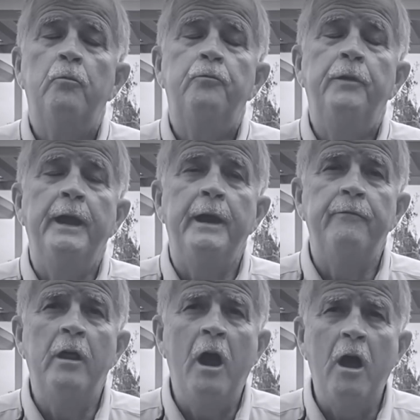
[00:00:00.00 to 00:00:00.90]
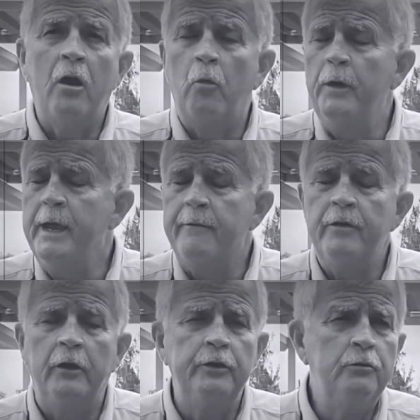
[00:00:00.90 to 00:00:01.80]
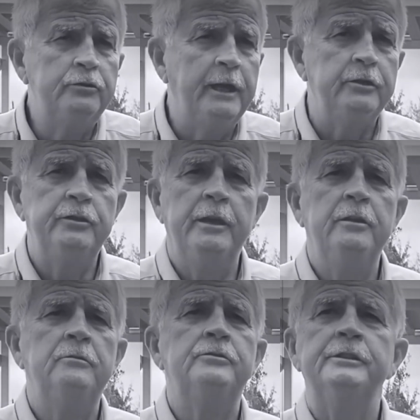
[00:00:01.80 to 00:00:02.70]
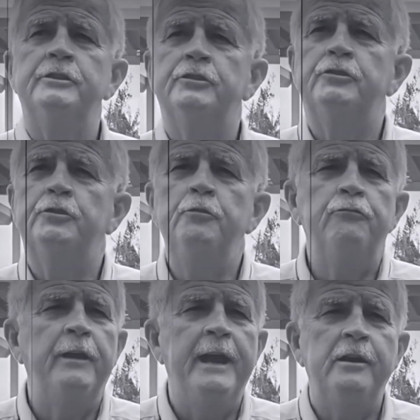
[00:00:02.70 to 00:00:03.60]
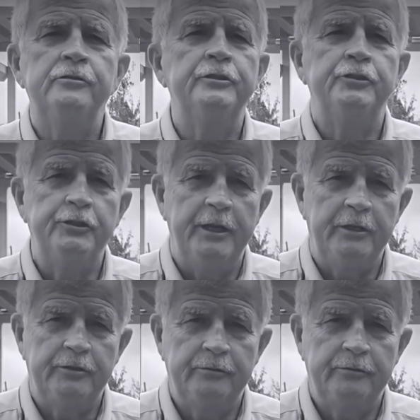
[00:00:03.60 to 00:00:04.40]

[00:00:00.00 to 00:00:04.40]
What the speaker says: They have not, or we have not used that jail since 2006.